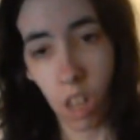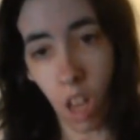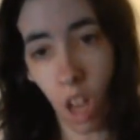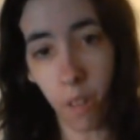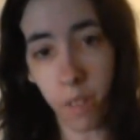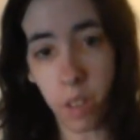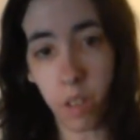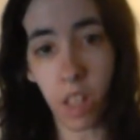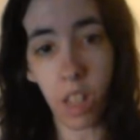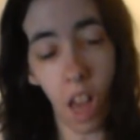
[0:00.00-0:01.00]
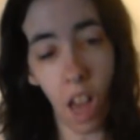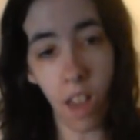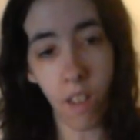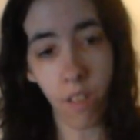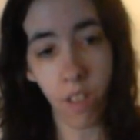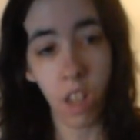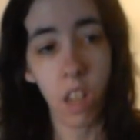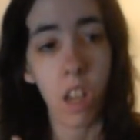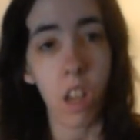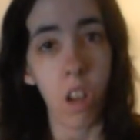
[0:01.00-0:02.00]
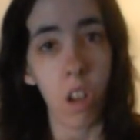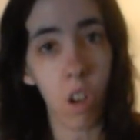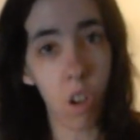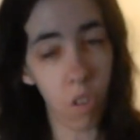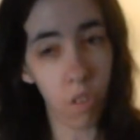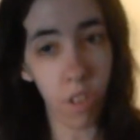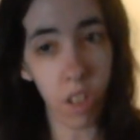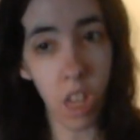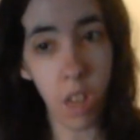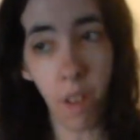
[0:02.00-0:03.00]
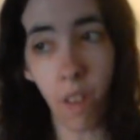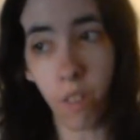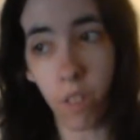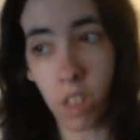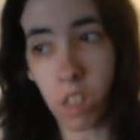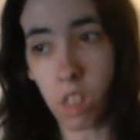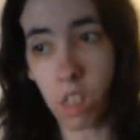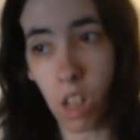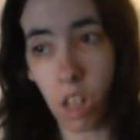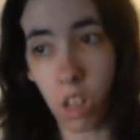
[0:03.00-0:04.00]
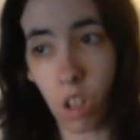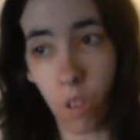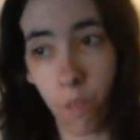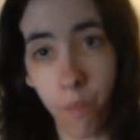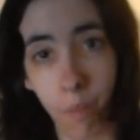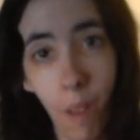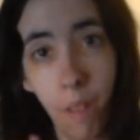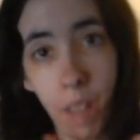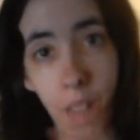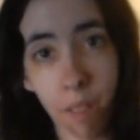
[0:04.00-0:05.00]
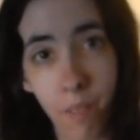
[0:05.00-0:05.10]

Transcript: I'll be doing a live. Hopefully my voice does not go bye-bye.